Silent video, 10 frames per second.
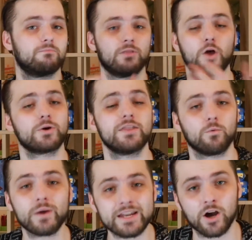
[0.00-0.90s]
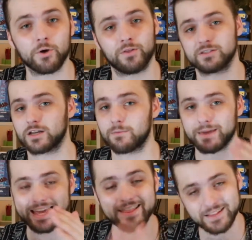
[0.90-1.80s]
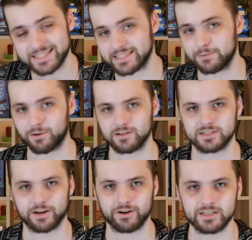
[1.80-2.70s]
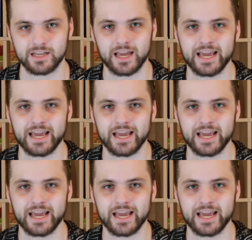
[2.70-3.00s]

Loki that we know that's going to be in the Disney Plus series